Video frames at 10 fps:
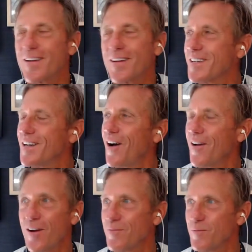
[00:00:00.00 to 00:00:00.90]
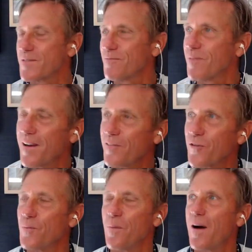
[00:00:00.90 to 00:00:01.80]
Yeah, it's an, I, I was
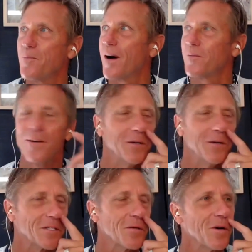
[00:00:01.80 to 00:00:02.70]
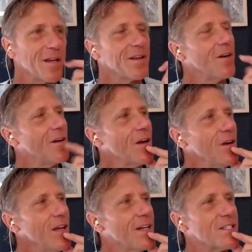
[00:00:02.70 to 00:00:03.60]
running through my mind when you were talking, going,